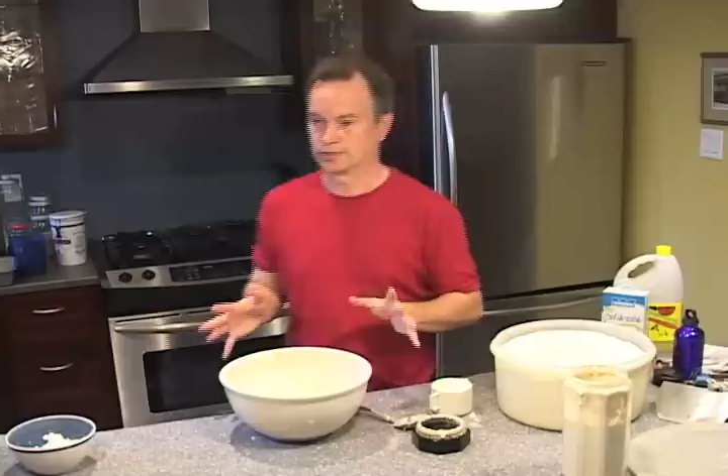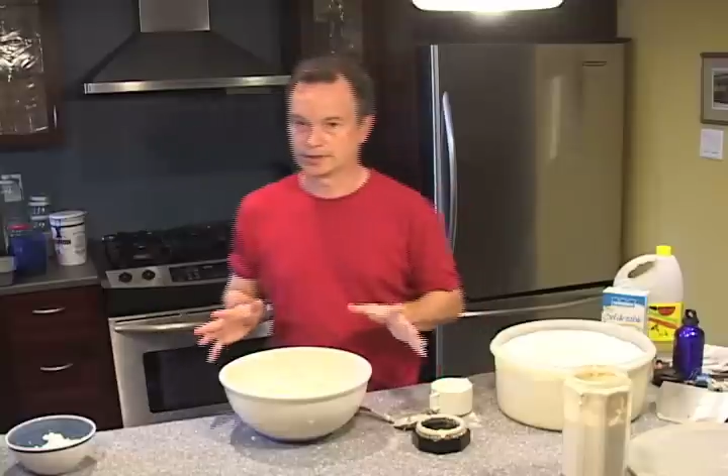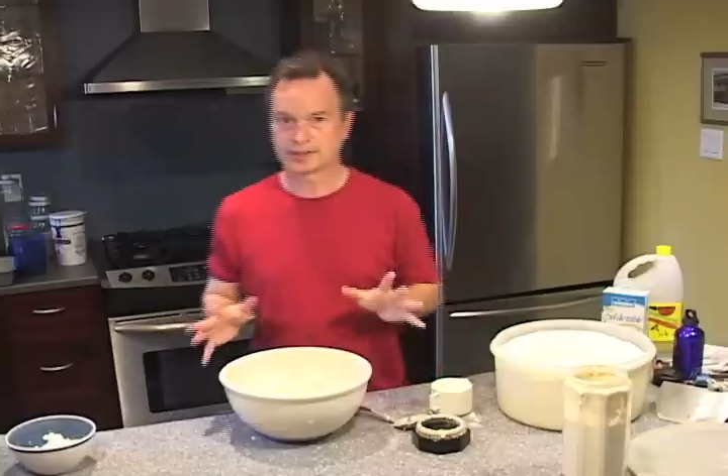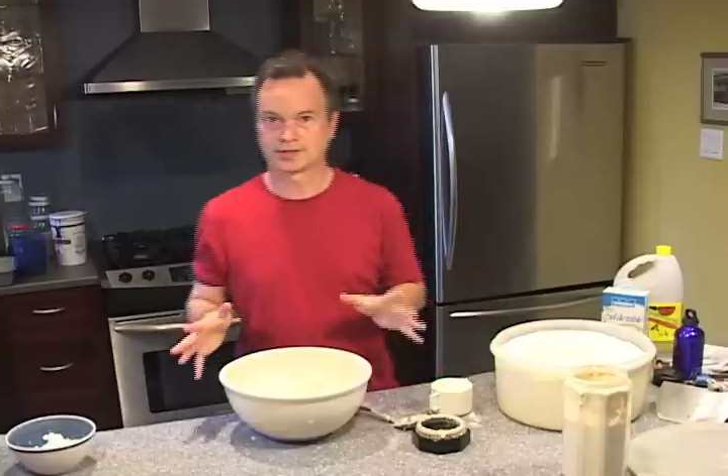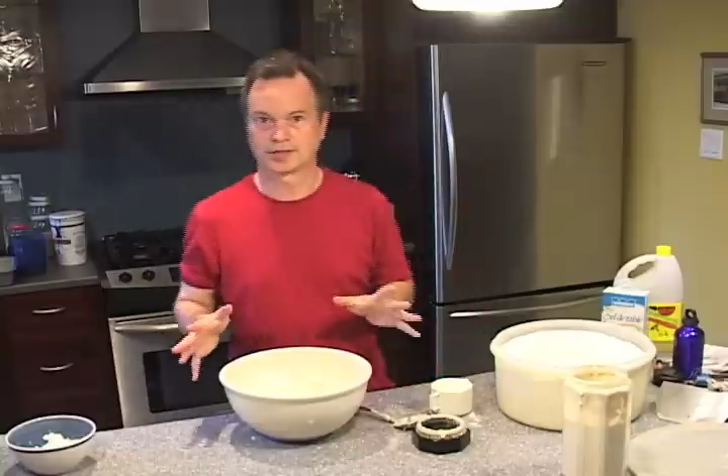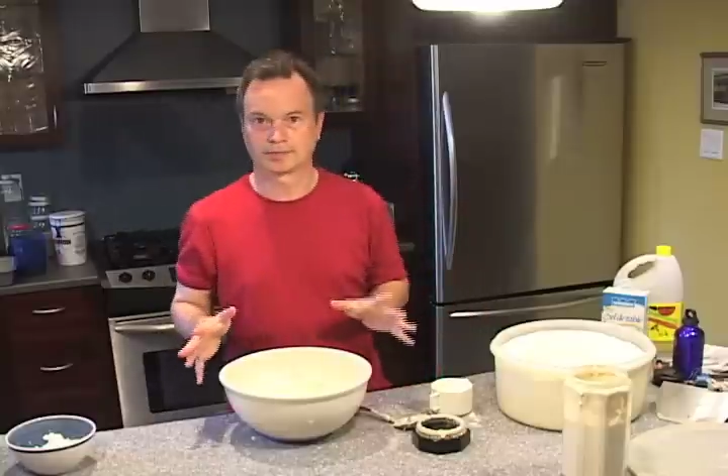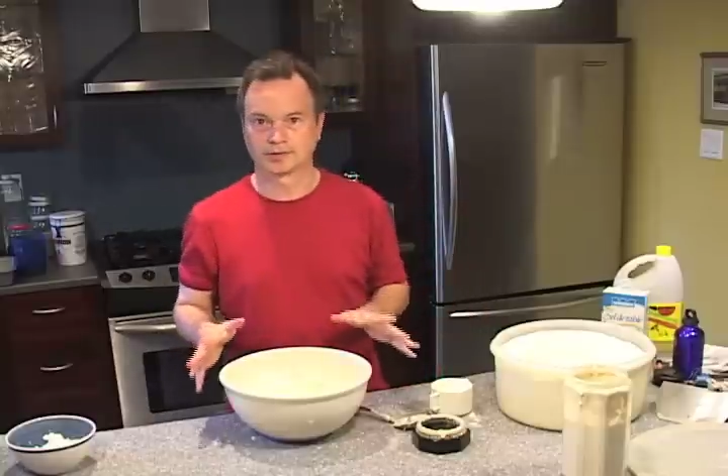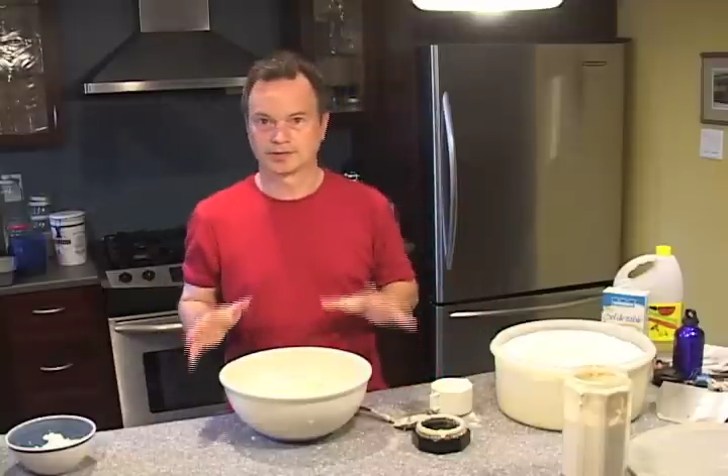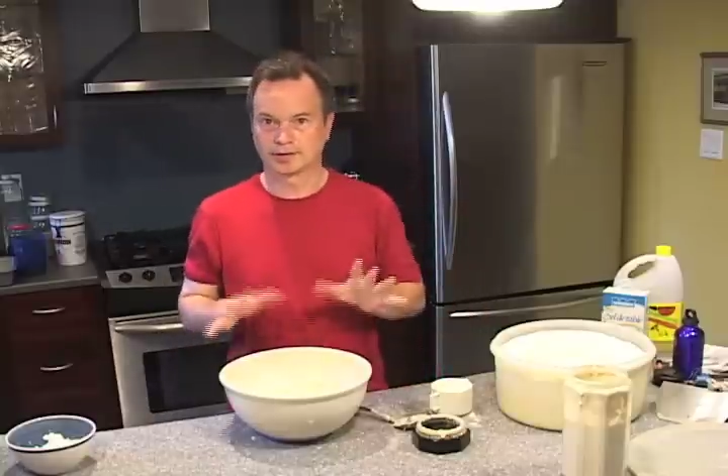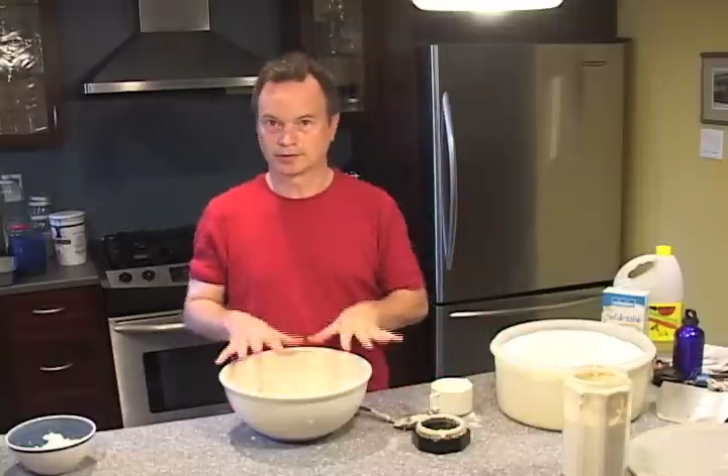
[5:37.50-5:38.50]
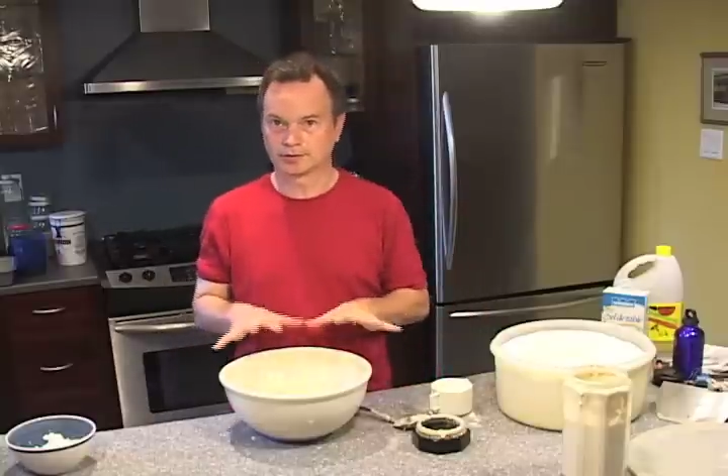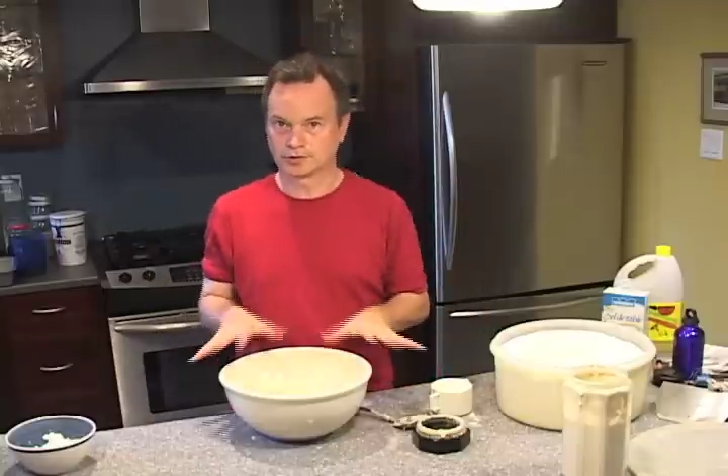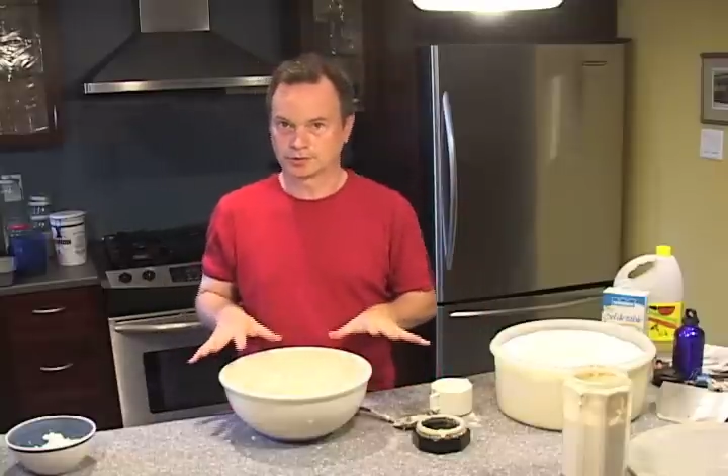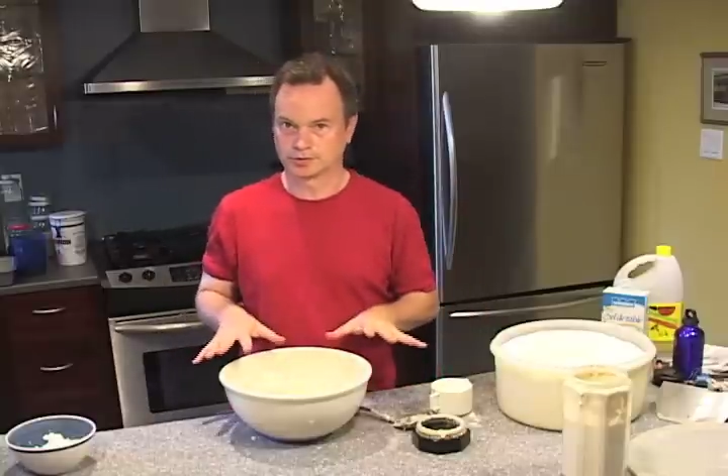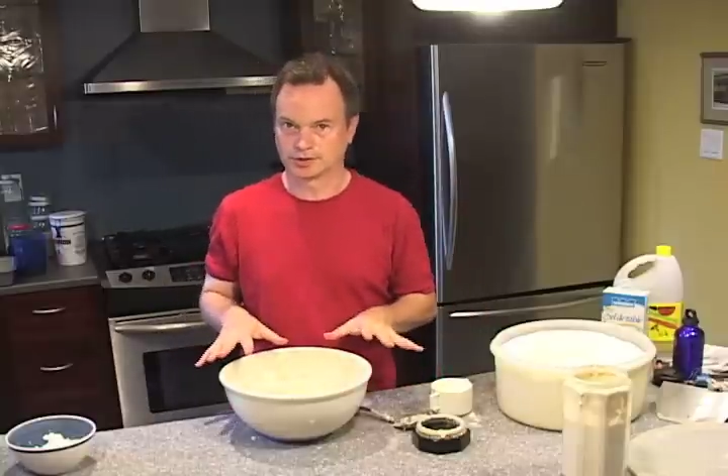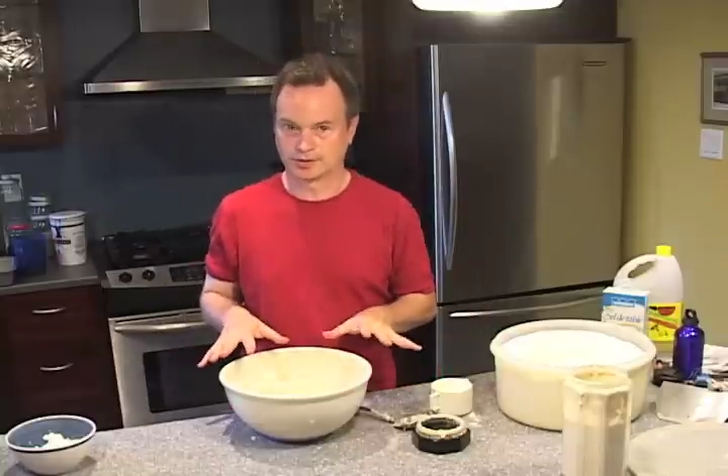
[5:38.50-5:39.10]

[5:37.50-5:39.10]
the next step is, now that the dough is in